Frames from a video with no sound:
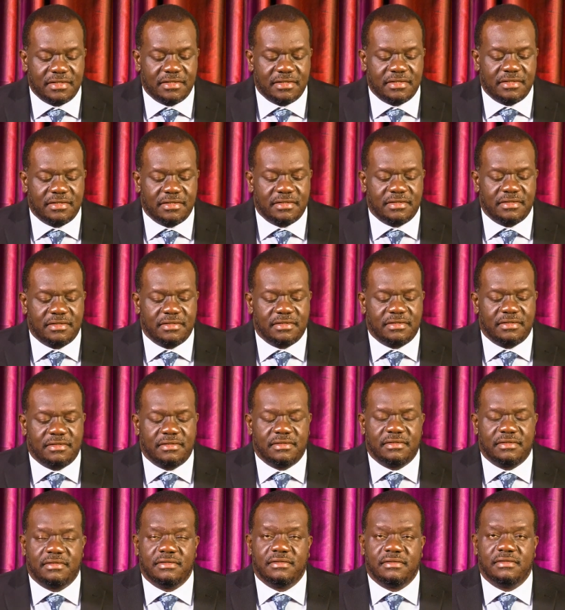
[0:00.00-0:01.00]

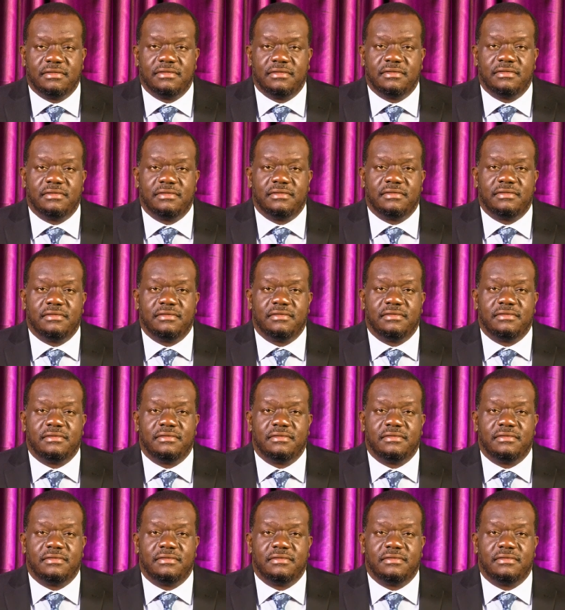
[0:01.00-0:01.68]
(no one is talking)